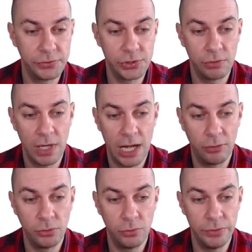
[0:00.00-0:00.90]
So
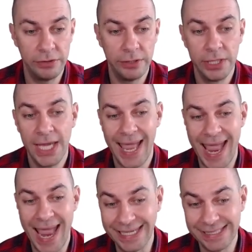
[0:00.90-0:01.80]
how do we
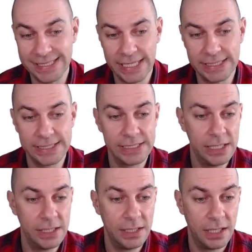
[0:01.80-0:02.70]
access
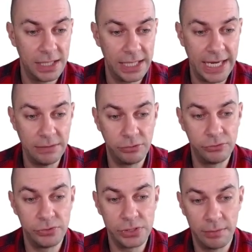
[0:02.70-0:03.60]

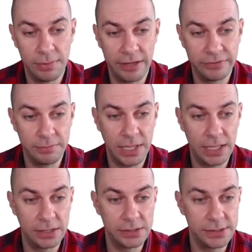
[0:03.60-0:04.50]
labels above the
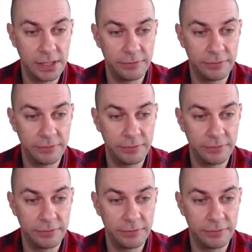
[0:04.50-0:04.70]
buttons?